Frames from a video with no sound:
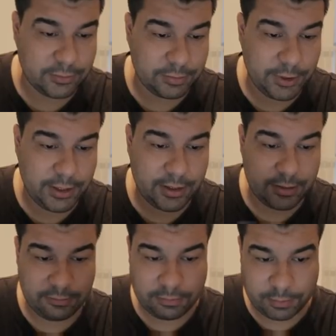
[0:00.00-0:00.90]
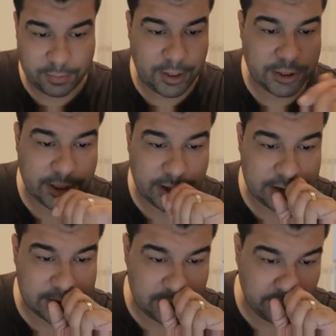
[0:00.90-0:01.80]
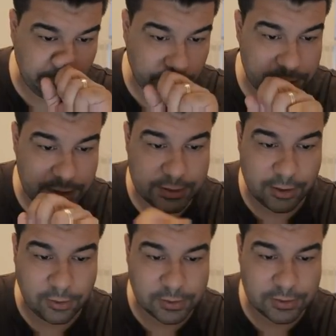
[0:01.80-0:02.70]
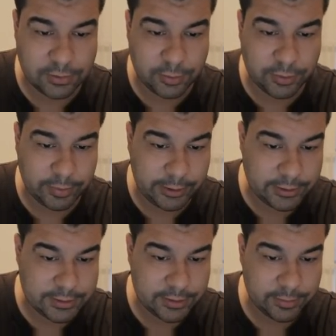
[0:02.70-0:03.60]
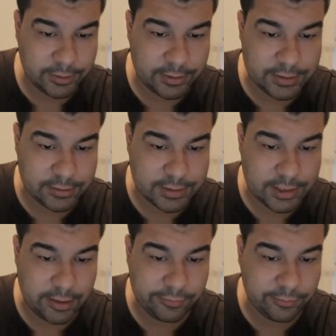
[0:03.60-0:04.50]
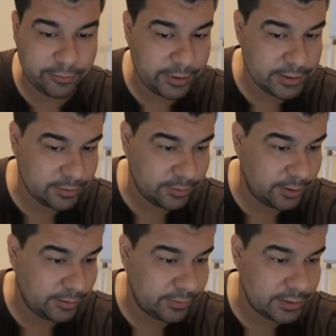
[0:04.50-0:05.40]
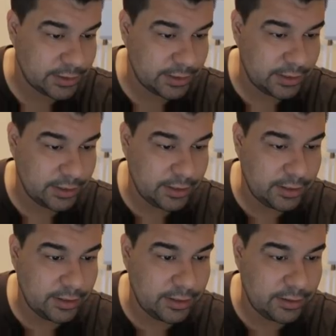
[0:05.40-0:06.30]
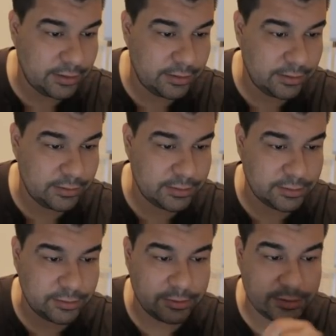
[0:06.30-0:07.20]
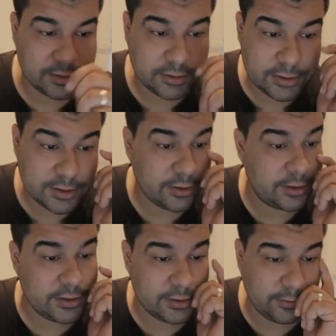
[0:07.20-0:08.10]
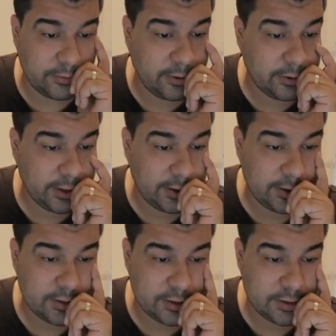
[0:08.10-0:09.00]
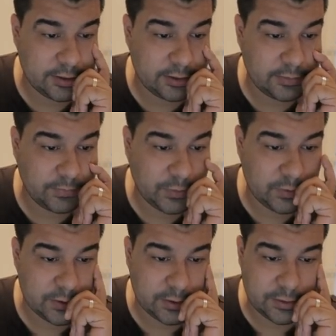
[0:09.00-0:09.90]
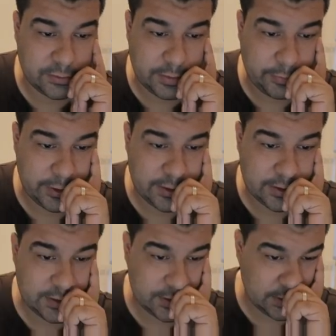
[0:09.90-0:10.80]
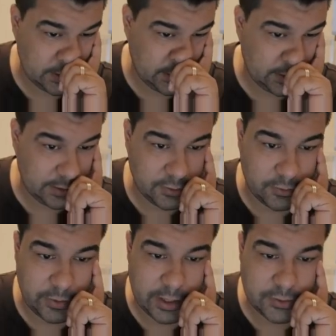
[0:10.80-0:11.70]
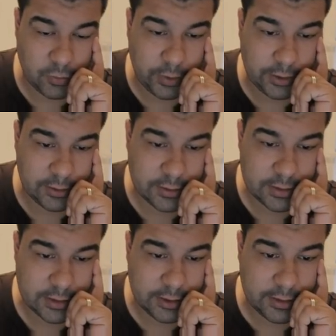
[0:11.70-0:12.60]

from Japan, HKS t 4 z so old school ball bearing turbo. He's got 10 full race coilovers. Uh, it's got Cusco internal roll cage, Cusco strut braces, it's got raised wheels,